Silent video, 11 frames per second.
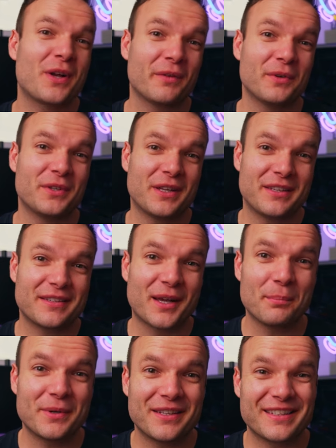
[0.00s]
covered and this
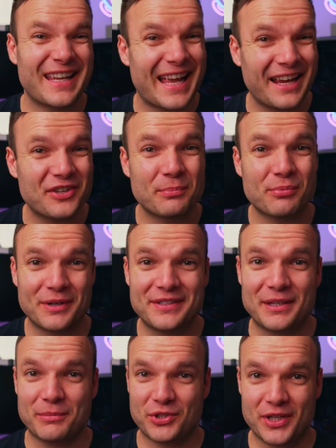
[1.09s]
company is a cash
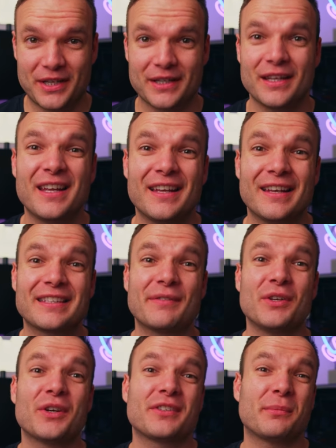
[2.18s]
printing machine. Let's have a
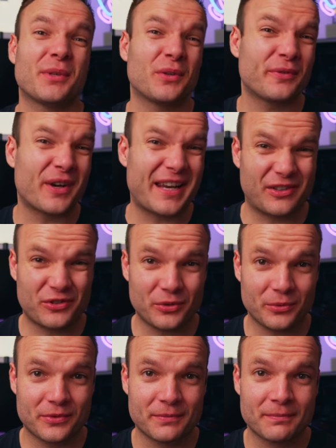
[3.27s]
look at some of those
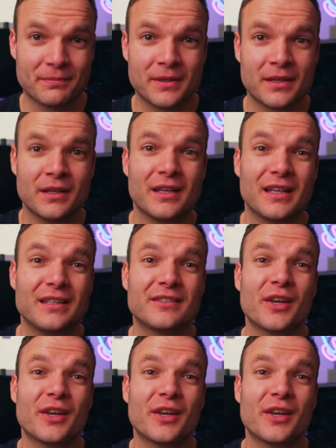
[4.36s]
financials. In